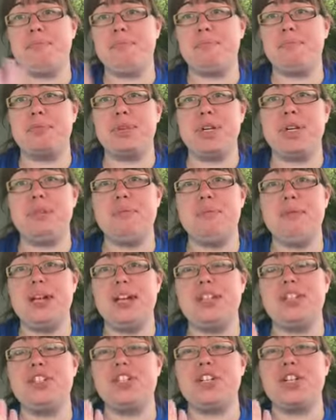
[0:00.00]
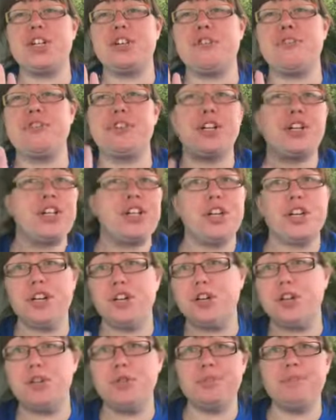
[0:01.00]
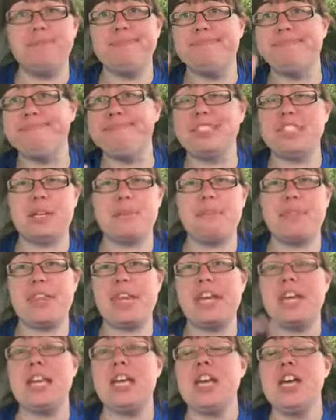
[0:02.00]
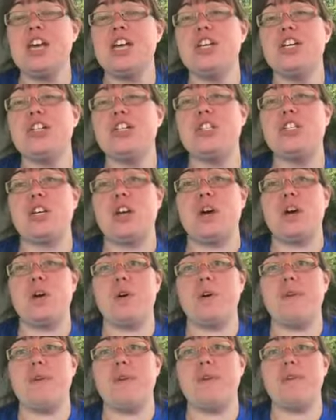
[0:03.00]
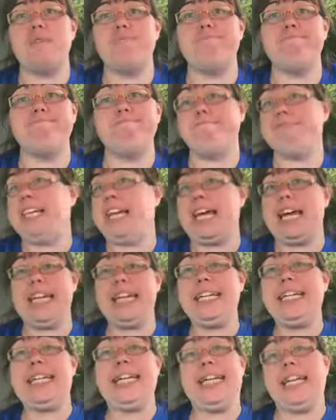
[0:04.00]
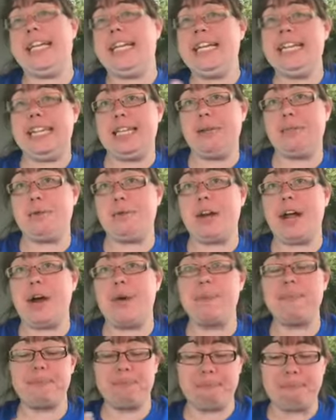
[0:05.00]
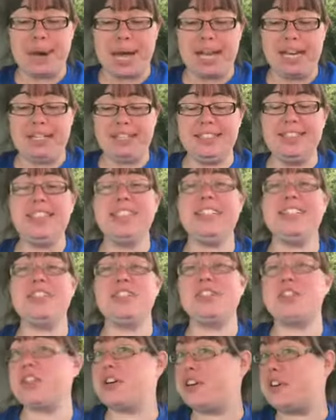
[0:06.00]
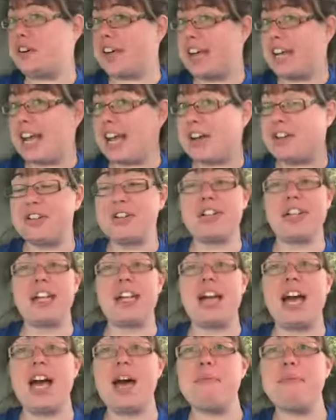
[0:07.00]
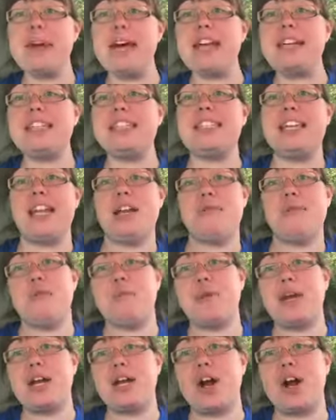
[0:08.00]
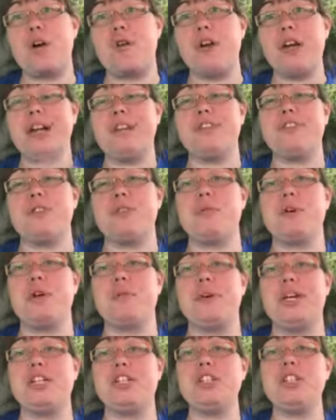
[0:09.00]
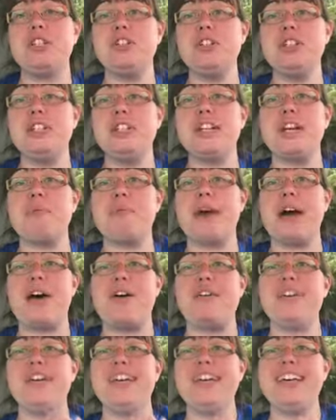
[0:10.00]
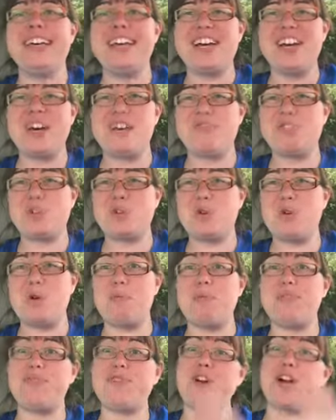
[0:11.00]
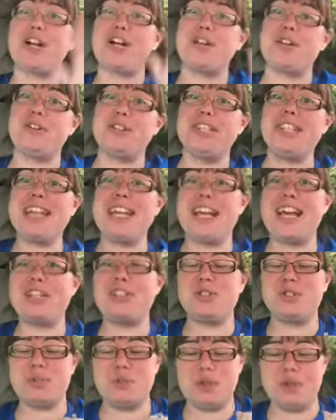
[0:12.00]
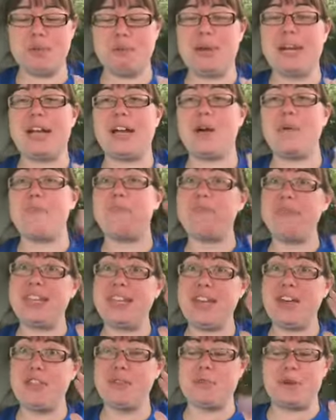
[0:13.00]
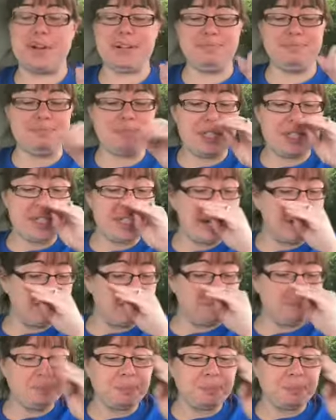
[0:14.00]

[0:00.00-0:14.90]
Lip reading: pretty major vertigo something. So yeah, I didn't get anything put out. But so I kind of look like a hot mess, and I'm in my car waiting for one of my children to come out of school before I go to the next school to pick up the other one. So